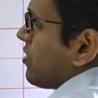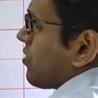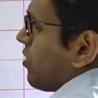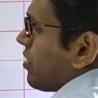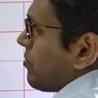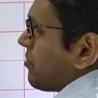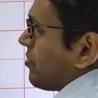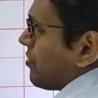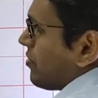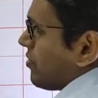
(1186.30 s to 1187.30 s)
column.
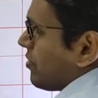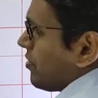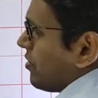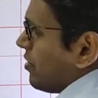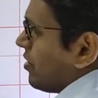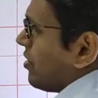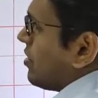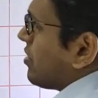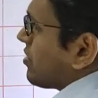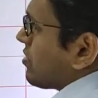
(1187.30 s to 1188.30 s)

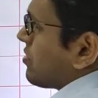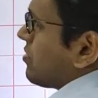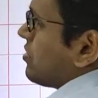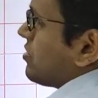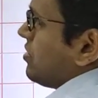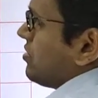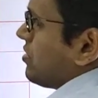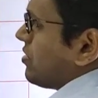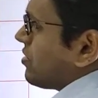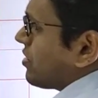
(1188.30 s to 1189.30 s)
So this
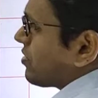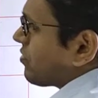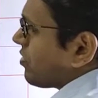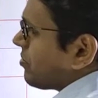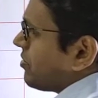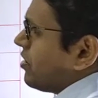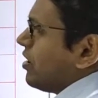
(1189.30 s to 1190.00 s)
is ticked column.